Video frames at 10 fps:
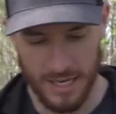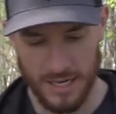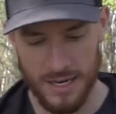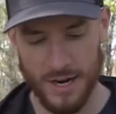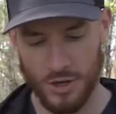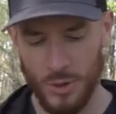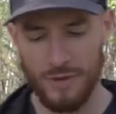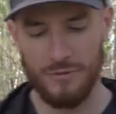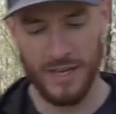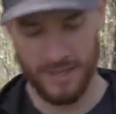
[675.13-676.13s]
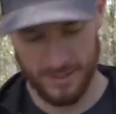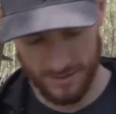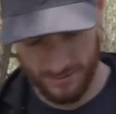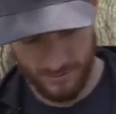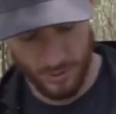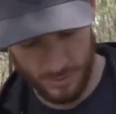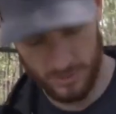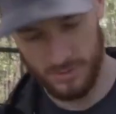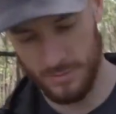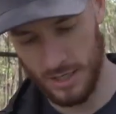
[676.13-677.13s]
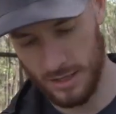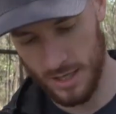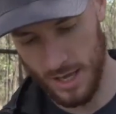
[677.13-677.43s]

in here, quick fix. Oops, let me